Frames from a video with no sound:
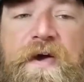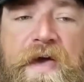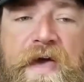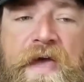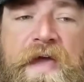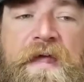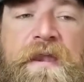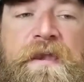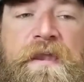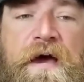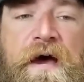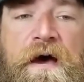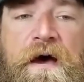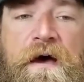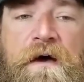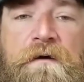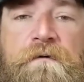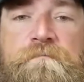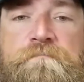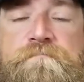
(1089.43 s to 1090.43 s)
And
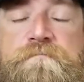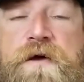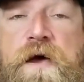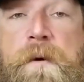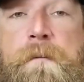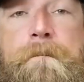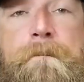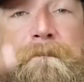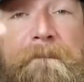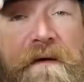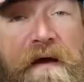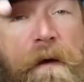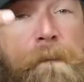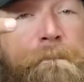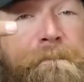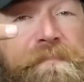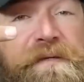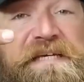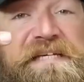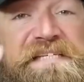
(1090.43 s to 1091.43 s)

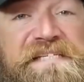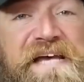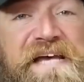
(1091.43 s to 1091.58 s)
peace